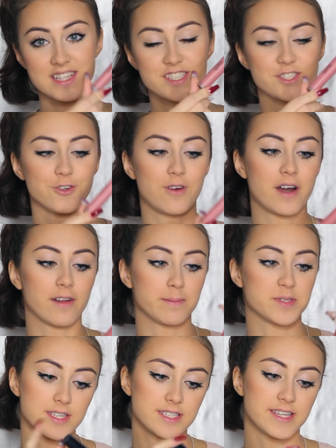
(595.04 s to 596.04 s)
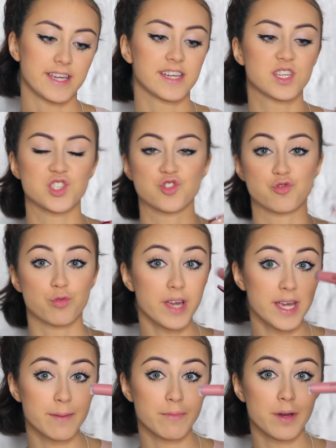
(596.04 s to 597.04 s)
Let's do our lips. This is the
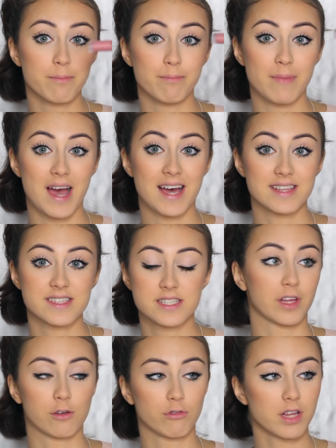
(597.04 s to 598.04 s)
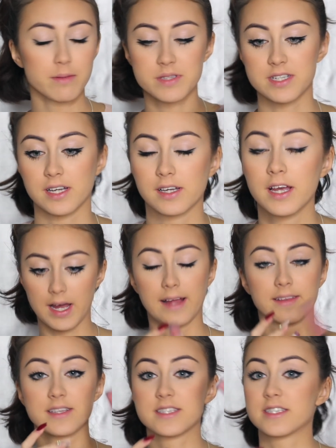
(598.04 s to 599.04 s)
Extreme Matte Liquid Lipstick
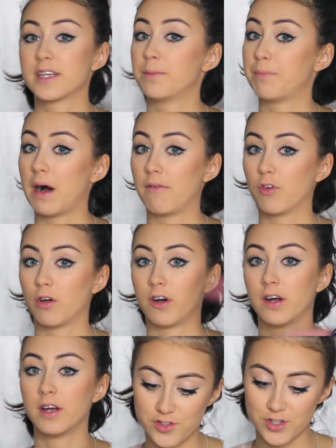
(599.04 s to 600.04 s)
and this is in Pavlova.